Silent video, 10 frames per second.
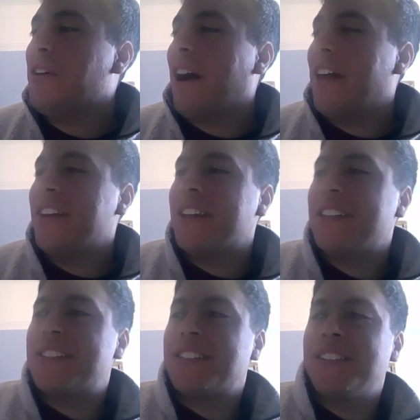I think
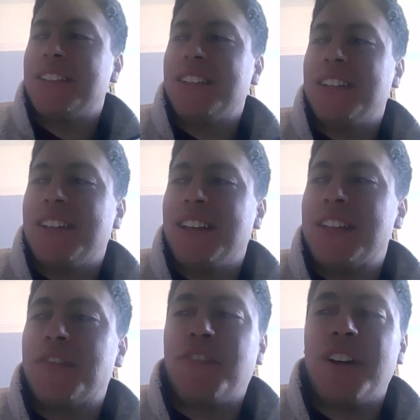it's
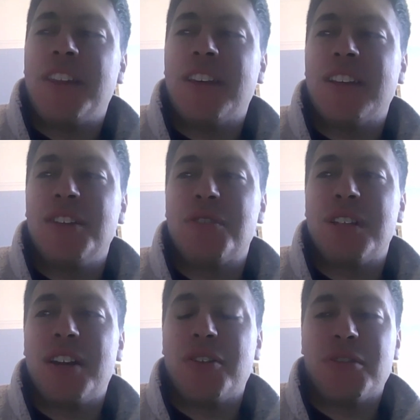a funny thing that you
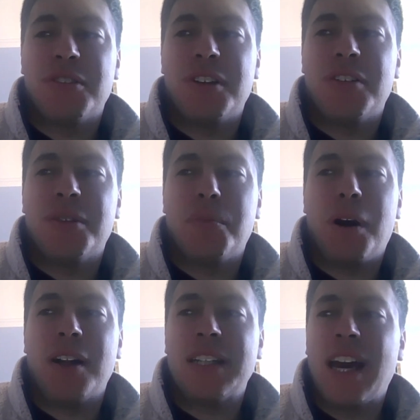said earlier in the
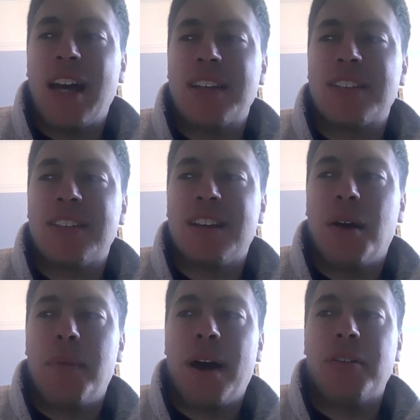podcast
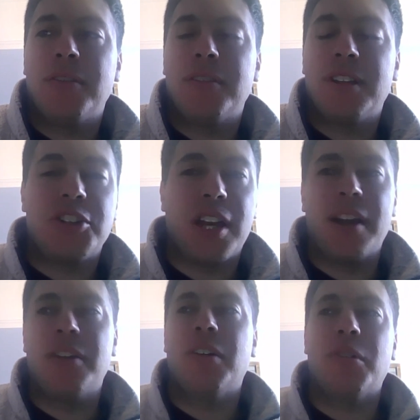about the
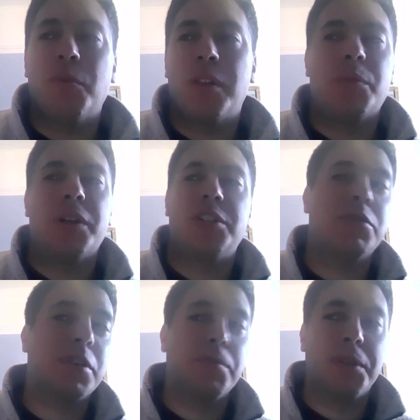channel with which
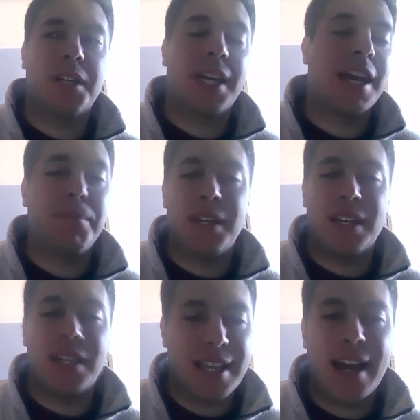you communicate
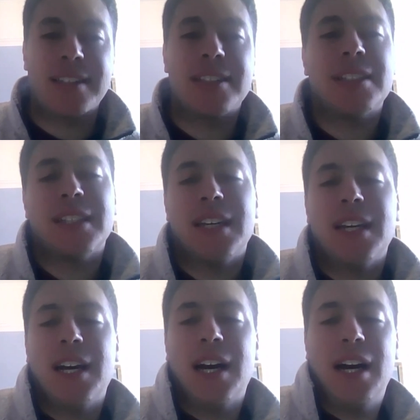being text.
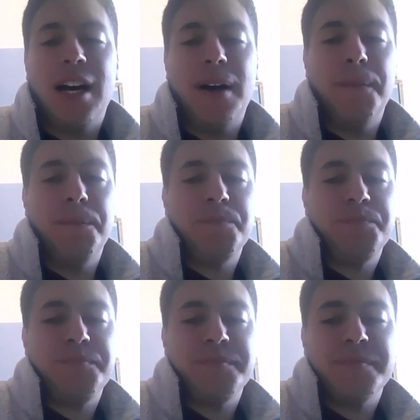Um,
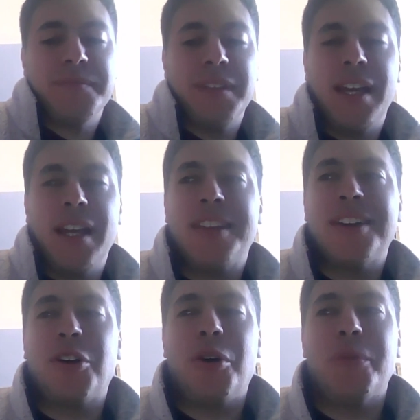and I
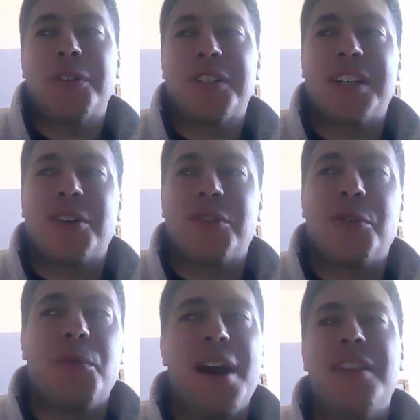think almost like
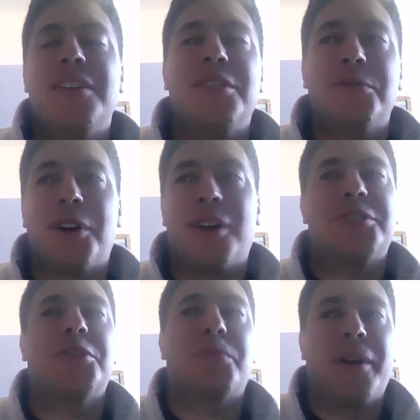the way that you talk
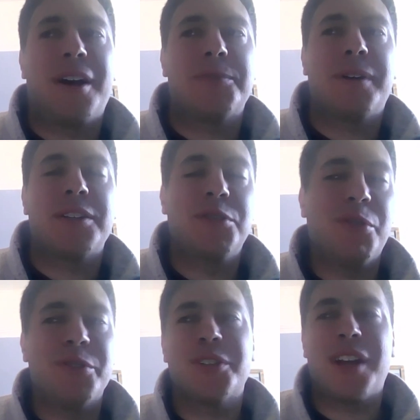to your prospects, you
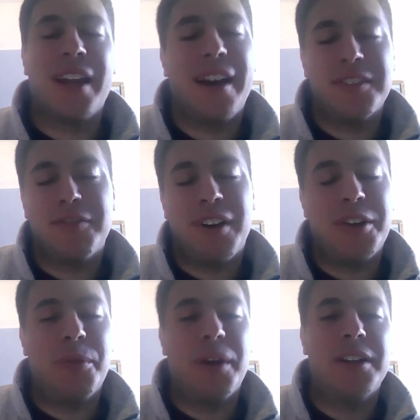also kind of have to find
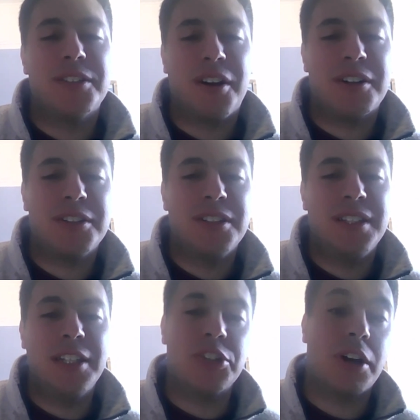a way to talk
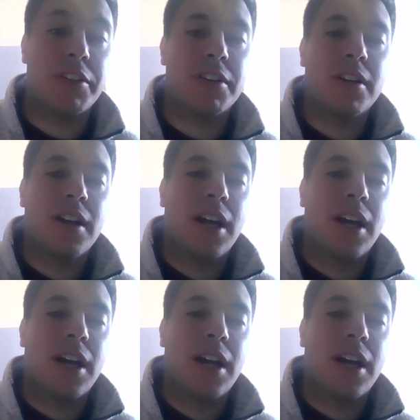to each other.